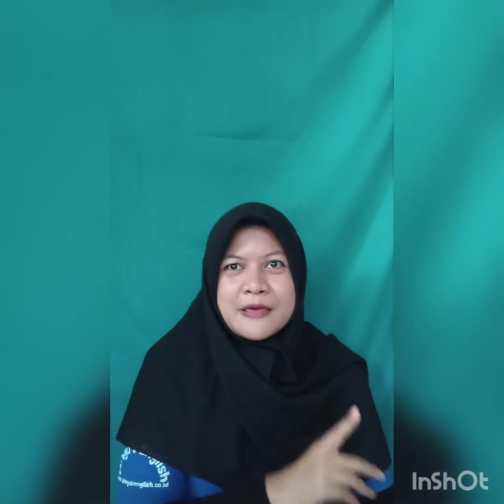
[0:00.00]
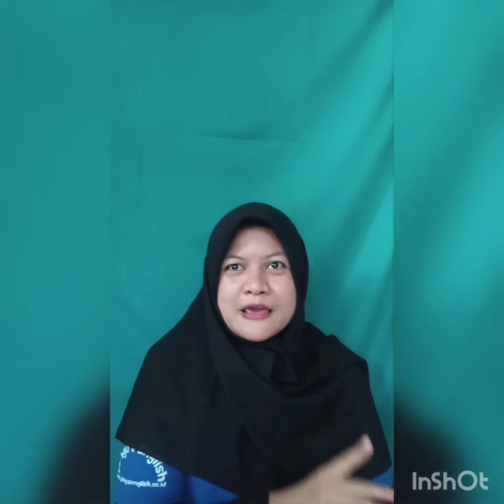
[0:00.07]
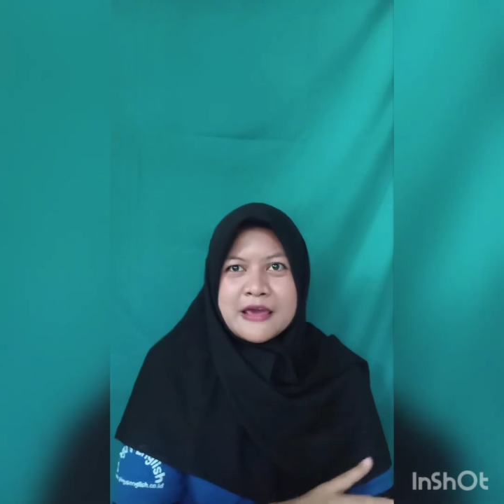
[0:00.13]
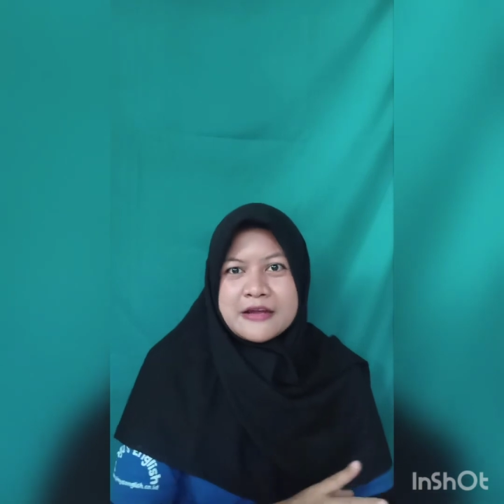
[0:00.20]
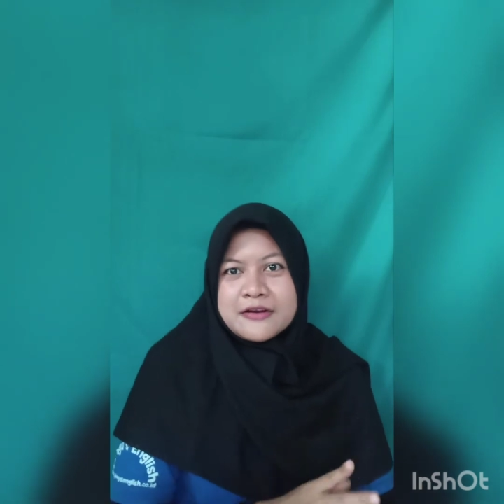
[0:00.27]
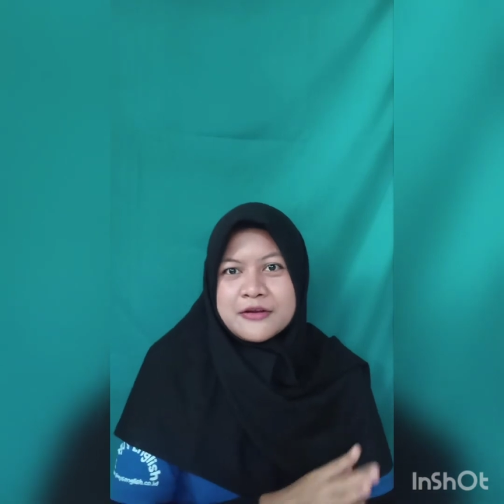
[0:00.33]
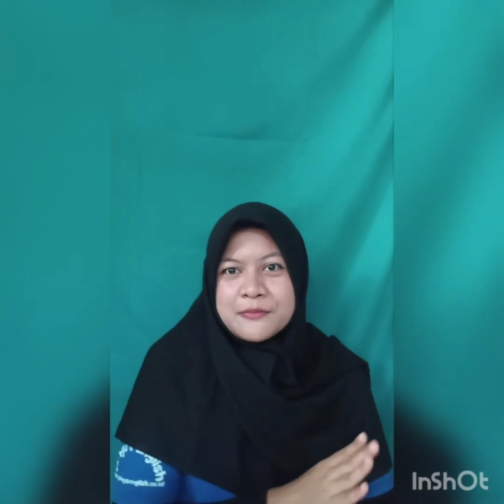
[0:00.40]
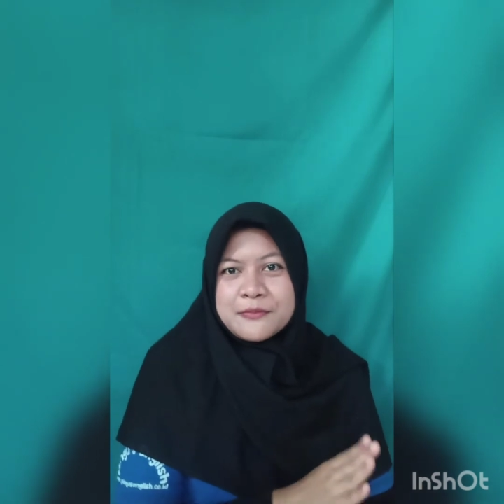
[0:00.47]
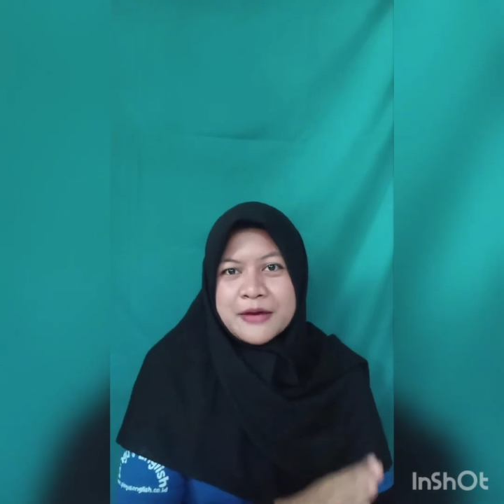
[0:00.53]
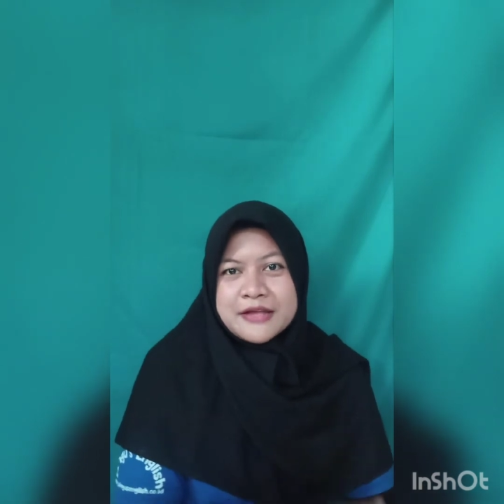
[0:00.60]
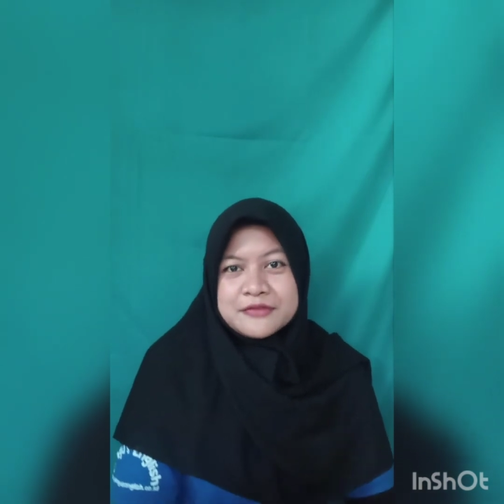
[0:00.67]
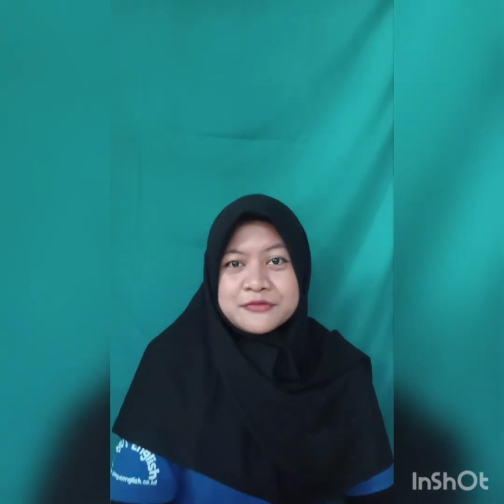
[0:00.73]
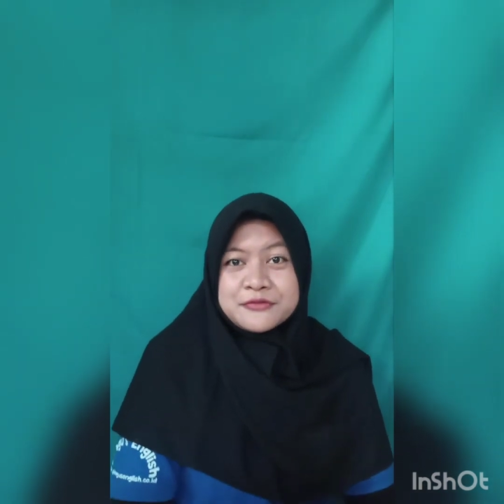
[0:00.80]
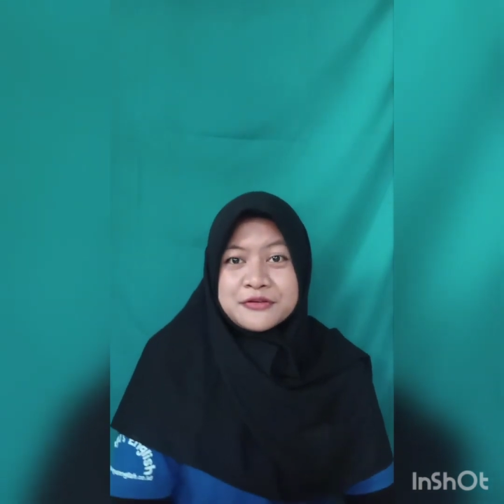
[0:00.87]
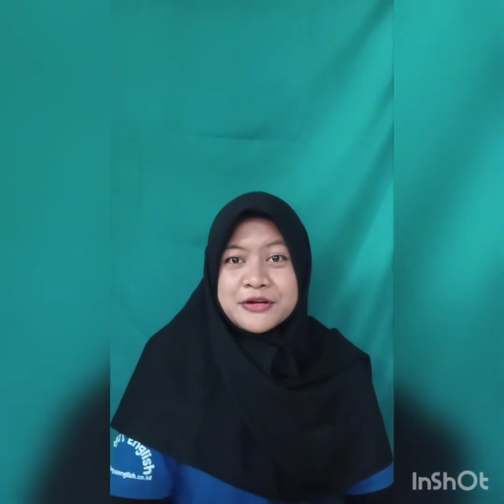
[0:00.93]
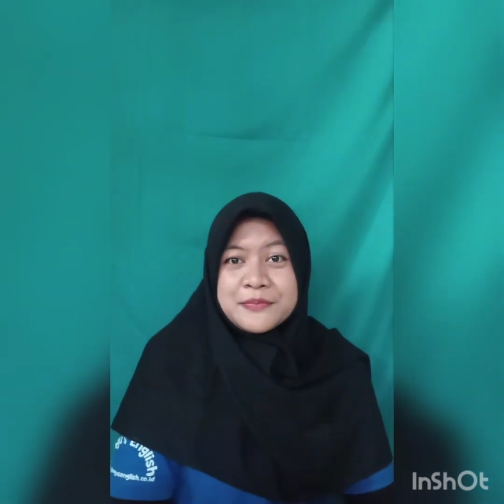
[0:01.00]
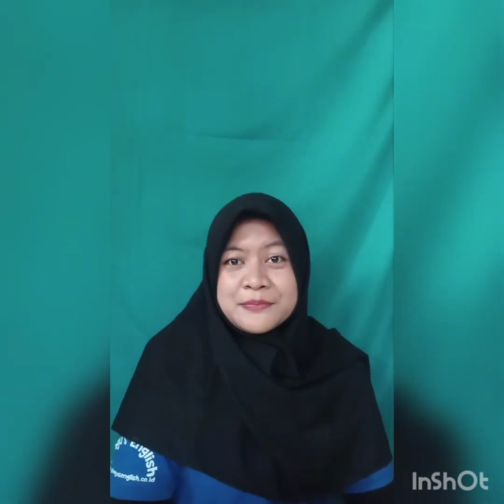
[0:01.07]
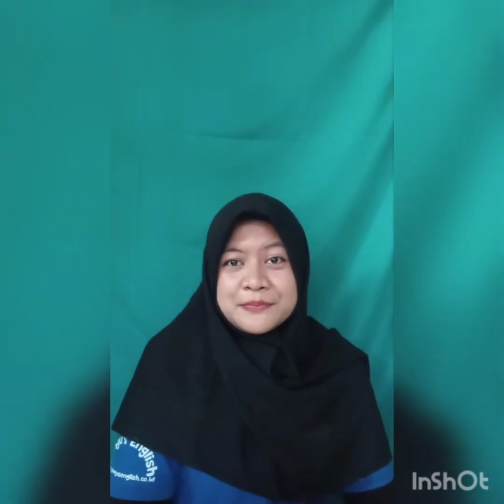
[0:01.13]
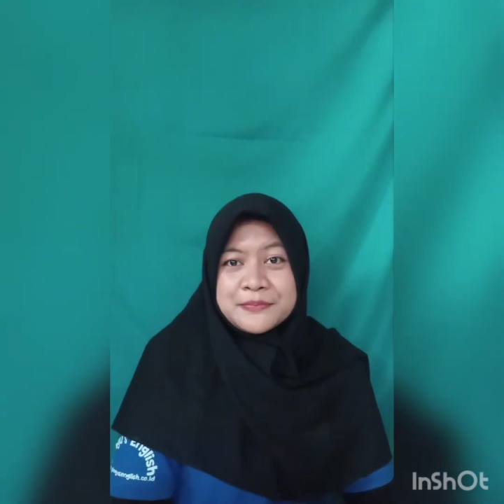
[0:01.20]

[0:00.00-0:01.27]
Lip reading: getting a bad dream?